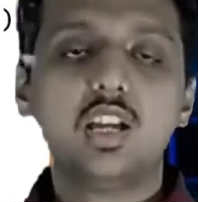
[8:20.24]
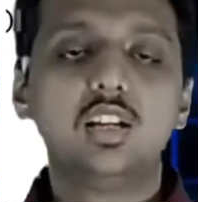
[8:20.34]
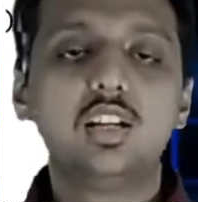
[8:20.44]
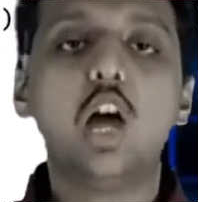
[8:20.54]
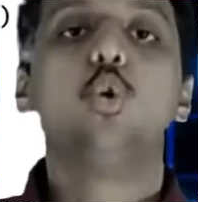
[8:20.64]

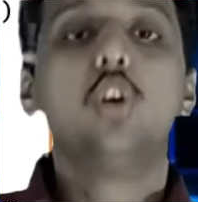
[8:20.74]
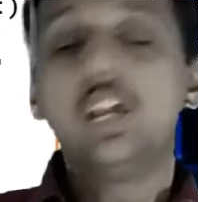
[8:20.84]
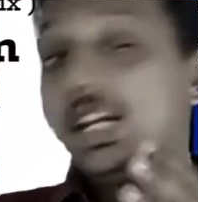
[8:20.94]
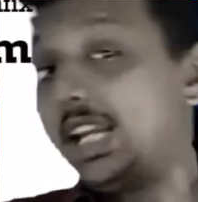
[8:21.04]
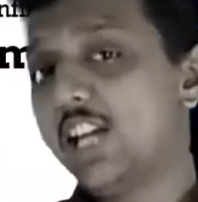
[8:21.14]
Now
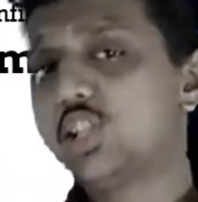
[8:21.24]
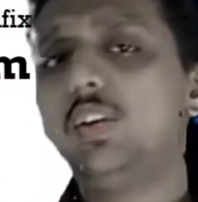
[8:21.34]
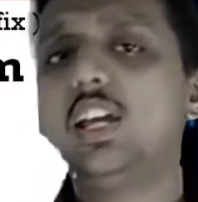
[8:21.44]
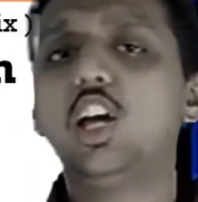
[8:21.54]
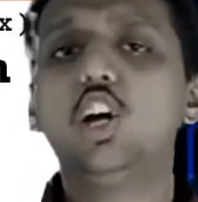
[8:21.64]
next we
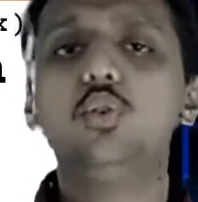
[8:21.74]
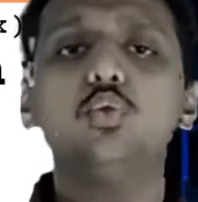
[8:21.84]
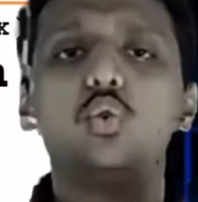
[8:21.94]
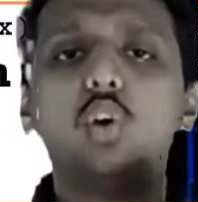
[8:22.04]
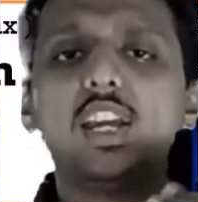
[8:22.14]
have
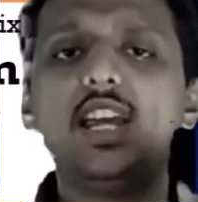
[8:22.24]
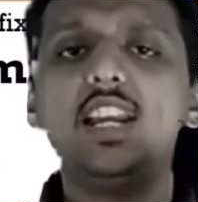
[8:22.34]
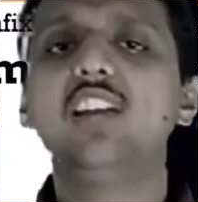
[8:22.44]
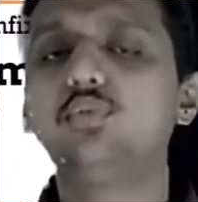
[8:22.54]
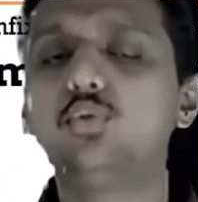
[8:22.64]
again
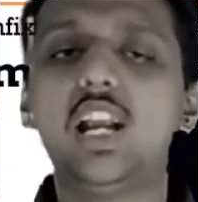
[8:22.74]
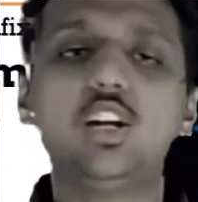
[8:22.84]
left to right,